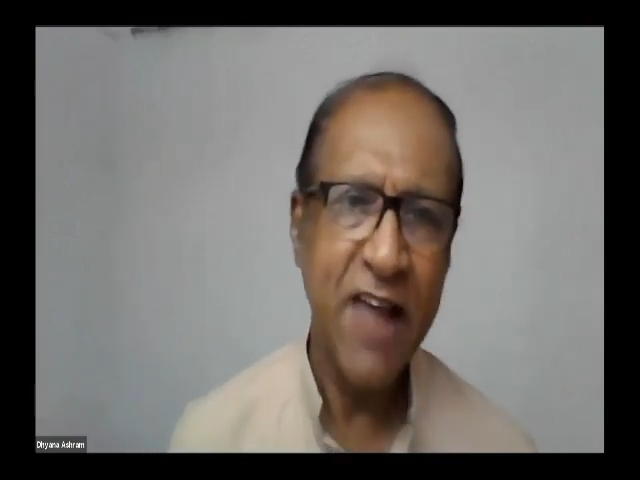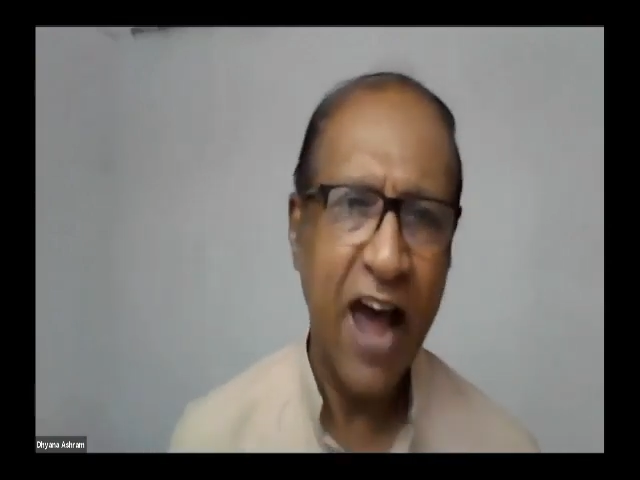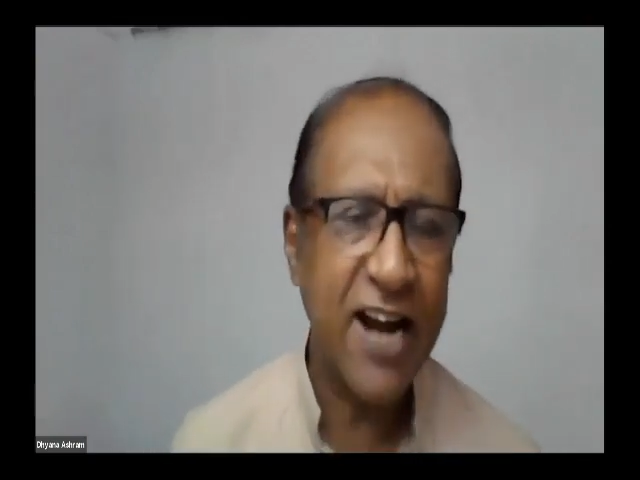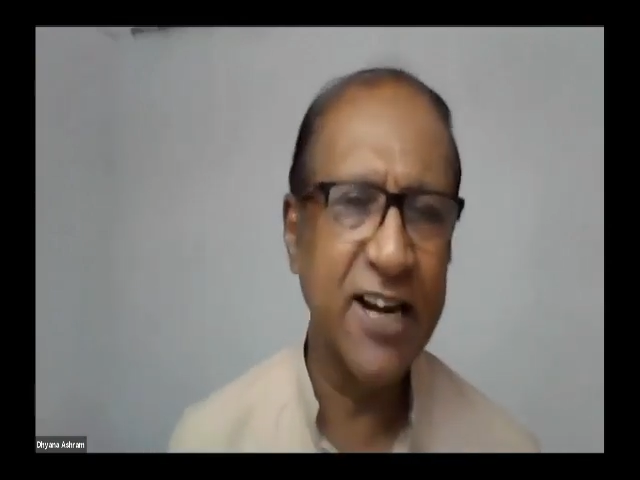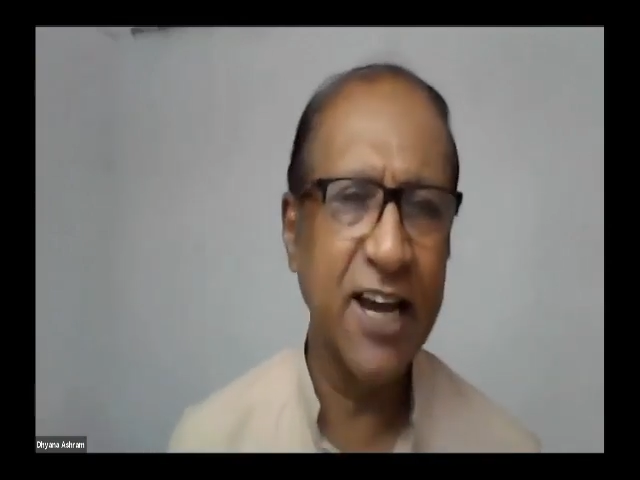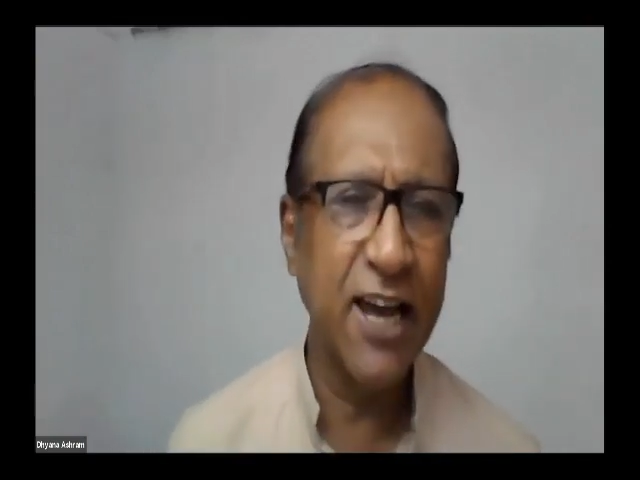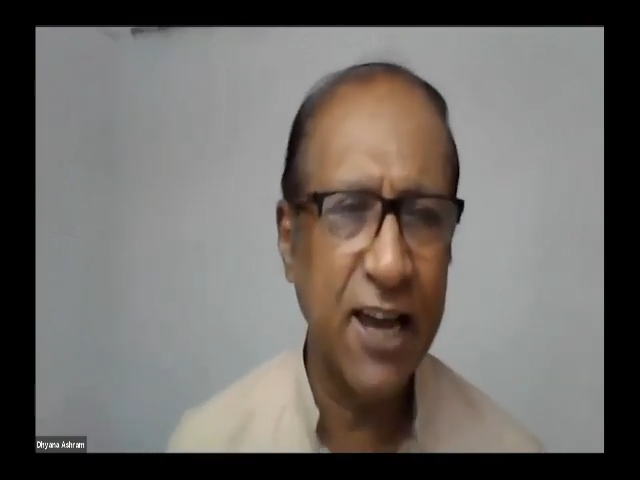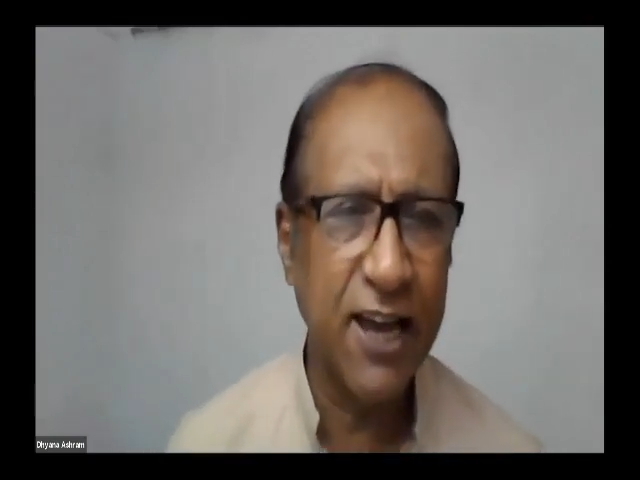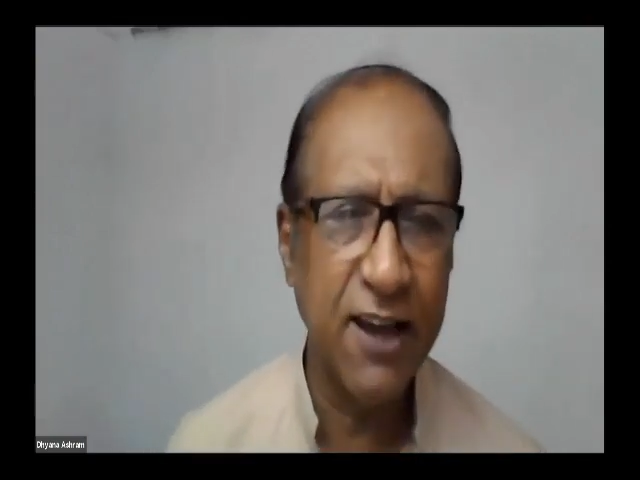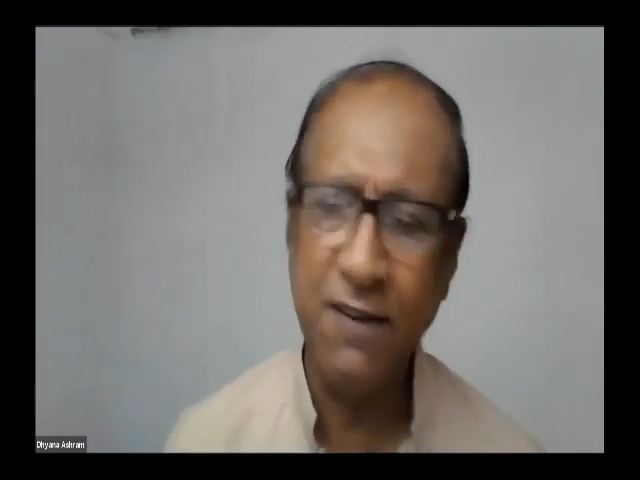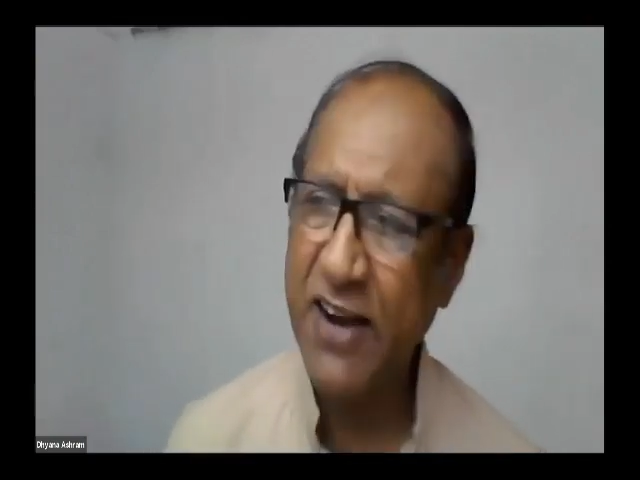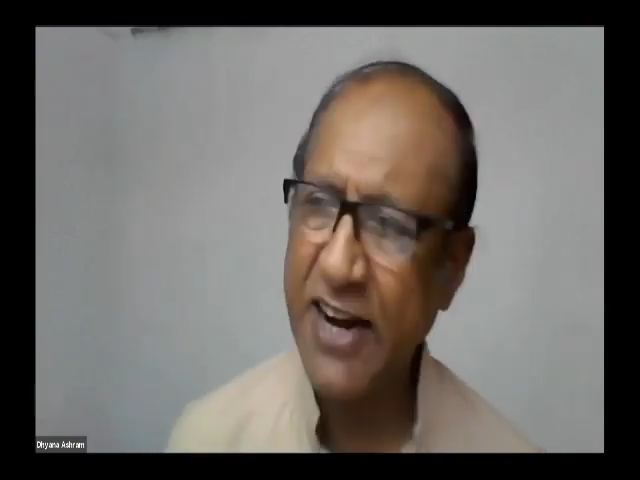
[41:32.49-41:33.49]
and
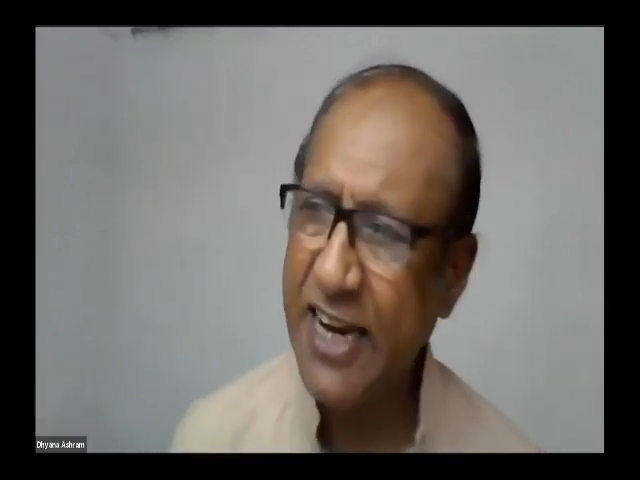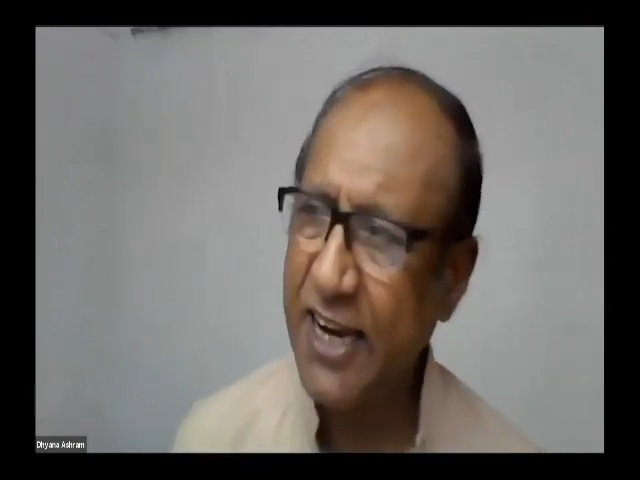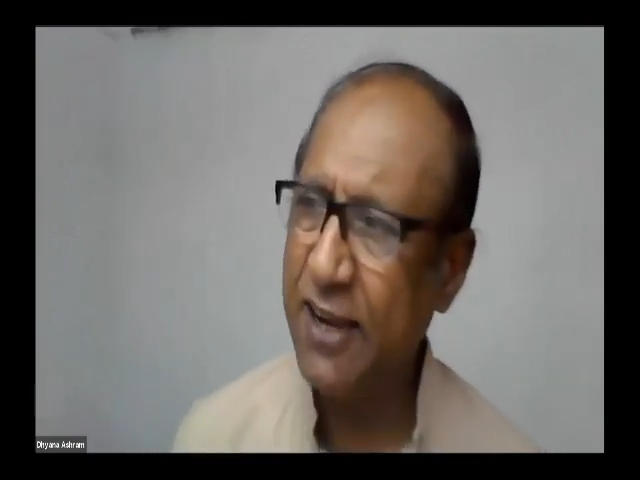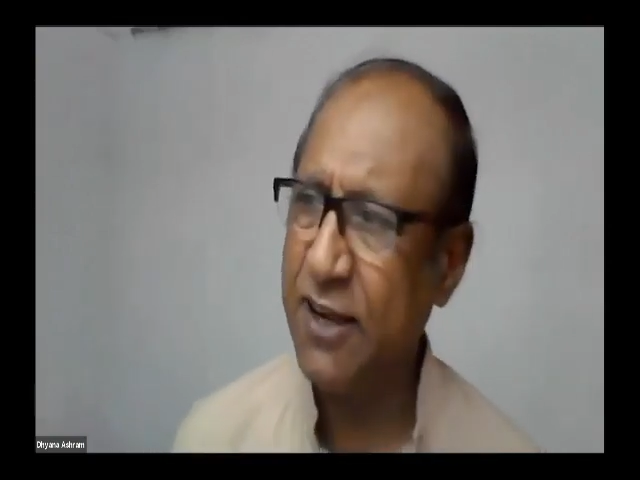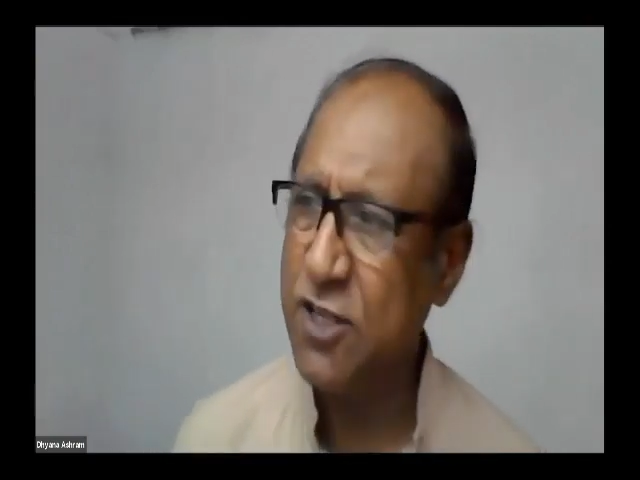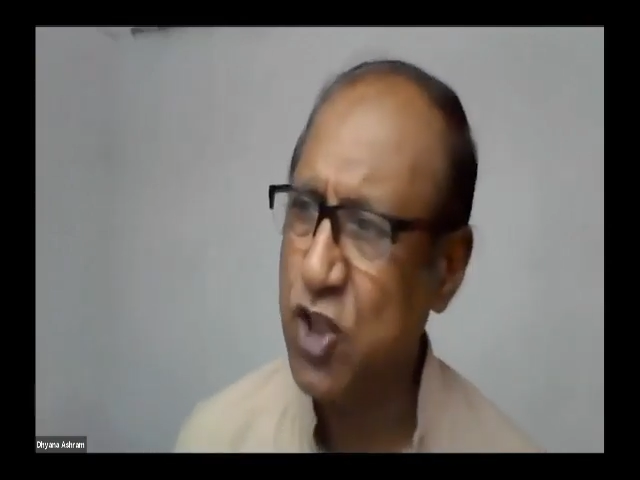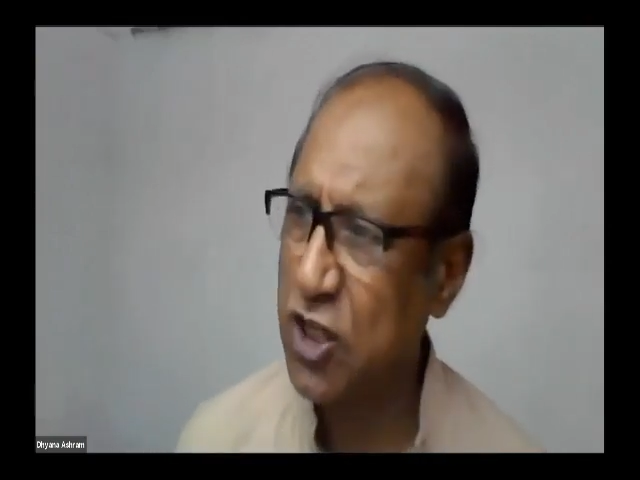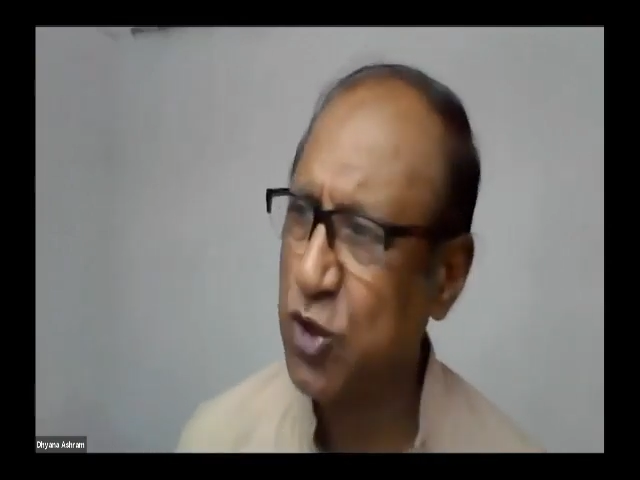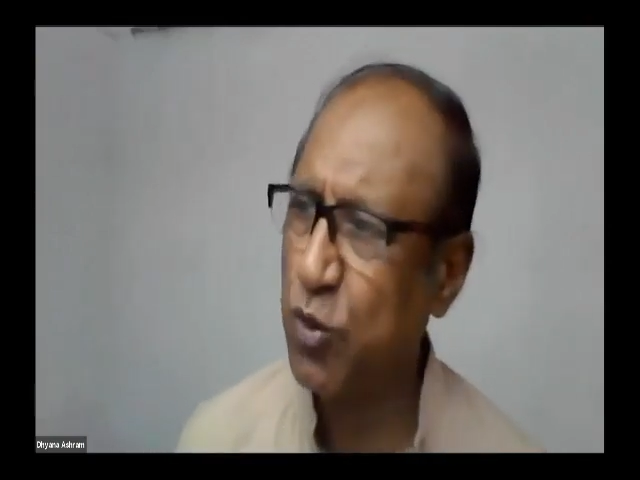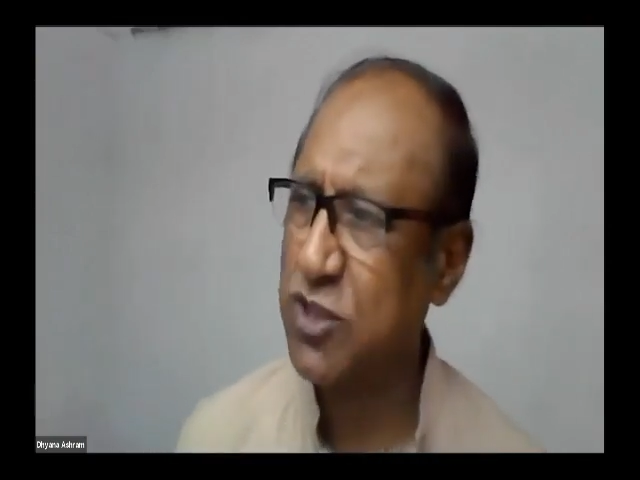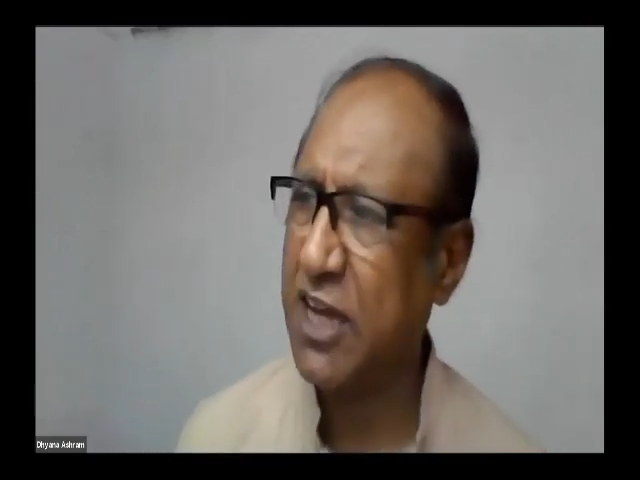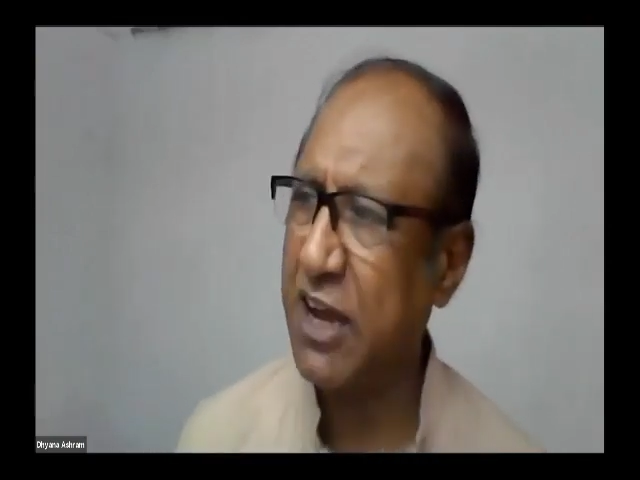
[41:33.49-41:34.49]
when Jesus was